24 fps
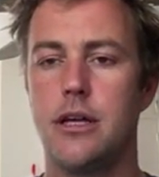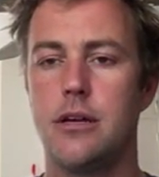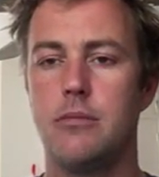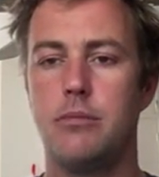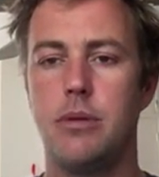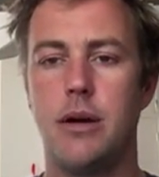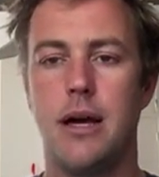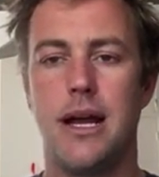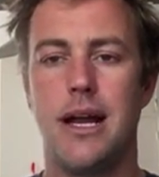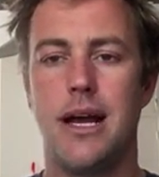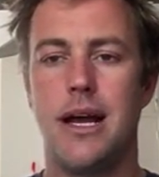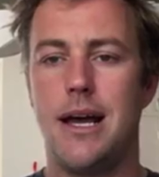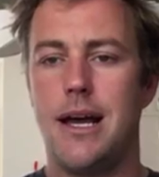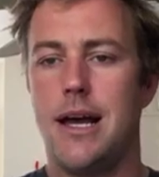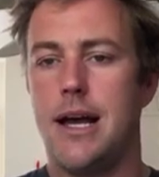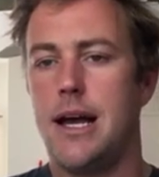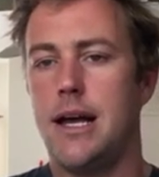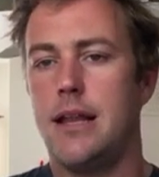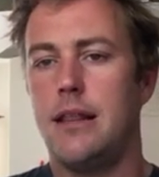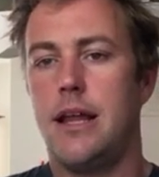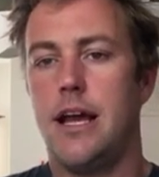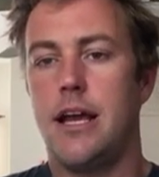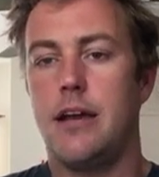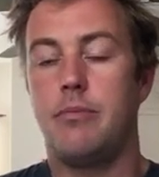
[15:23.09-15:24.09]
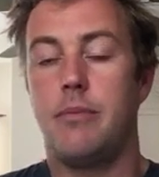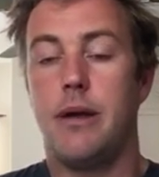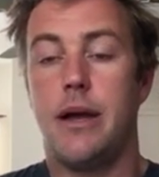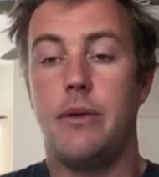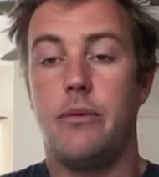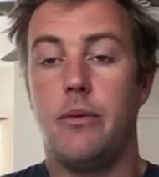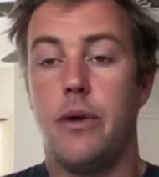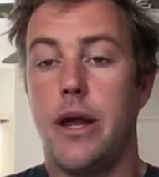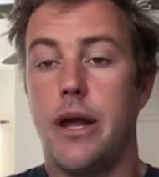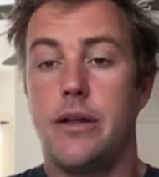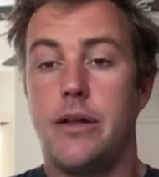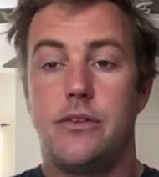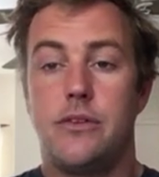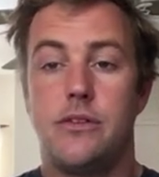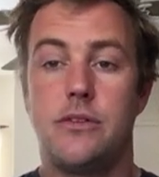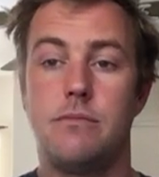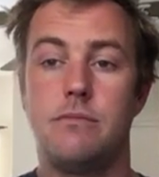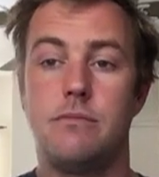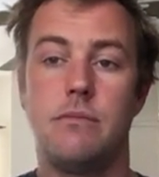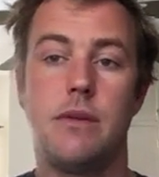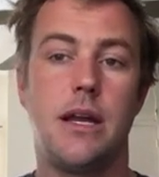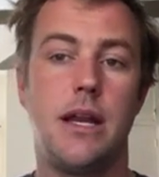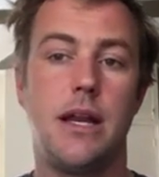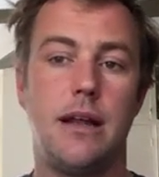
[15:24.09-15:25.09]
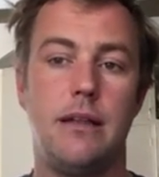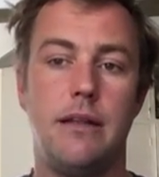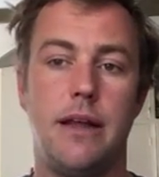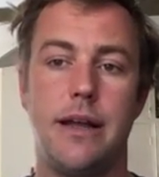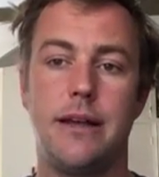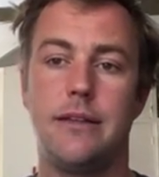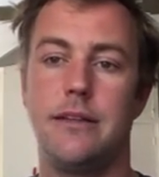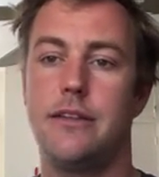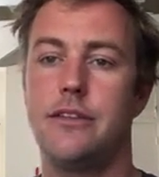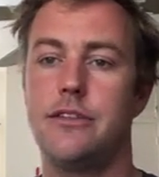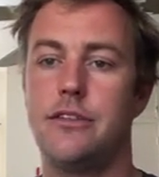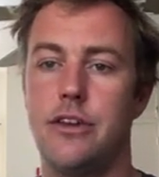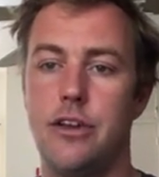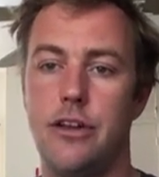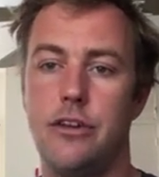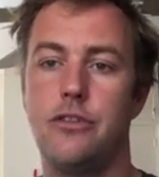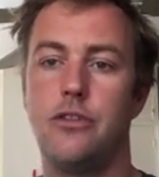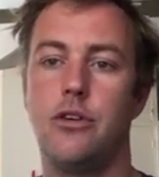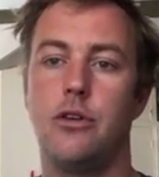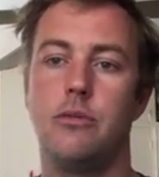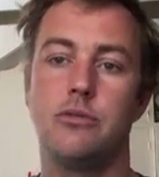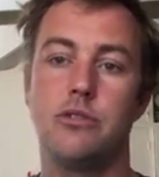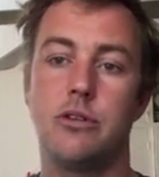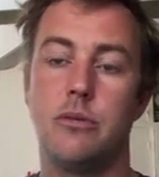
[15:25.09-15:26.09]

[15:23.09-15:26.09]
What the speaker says: But I like my rants and I like listening to them.